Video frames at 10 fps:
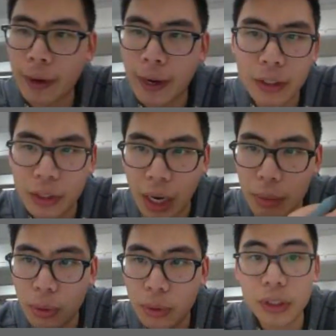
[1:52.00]
Okay,
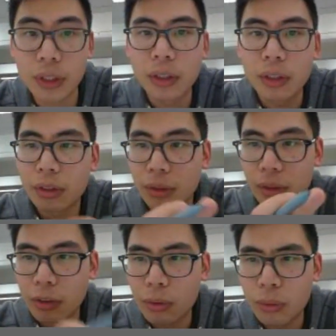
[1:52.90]
diapause.
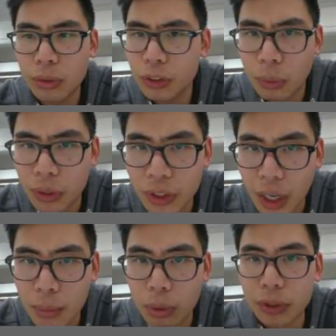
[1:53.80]
So what's
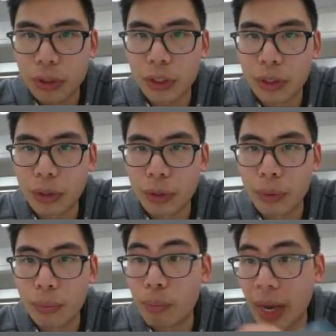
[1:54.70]
diapause?
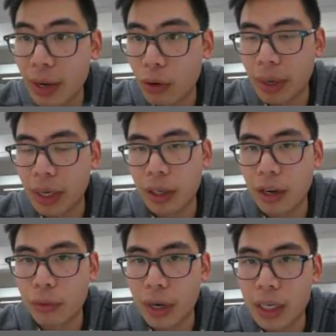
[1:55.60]
You may or may not
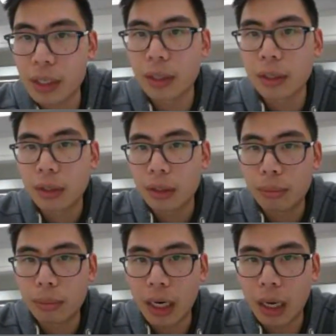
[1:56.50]
have read it,
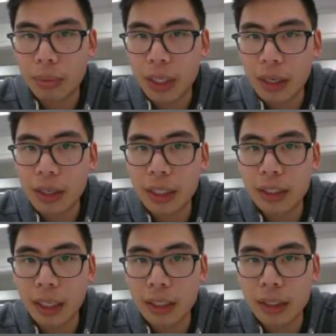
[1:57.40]
but up here it
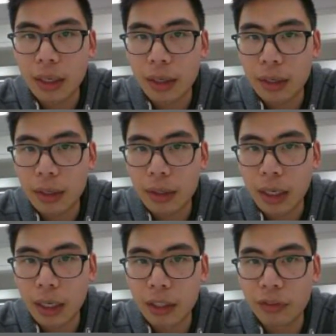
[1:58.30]
says
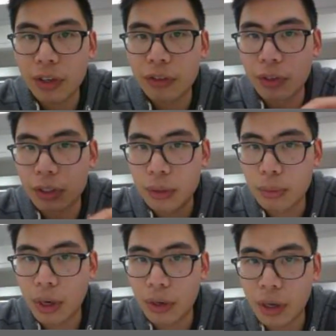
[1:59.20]
in the very first
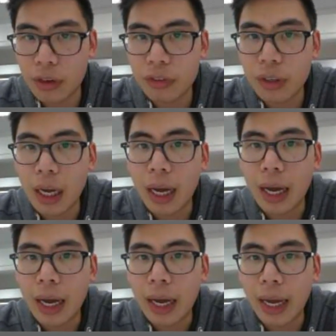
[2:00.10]
paragraph,
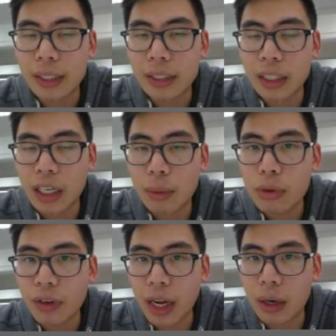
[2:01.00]
as the
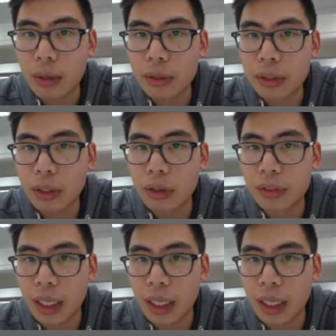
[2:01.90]
number of hours of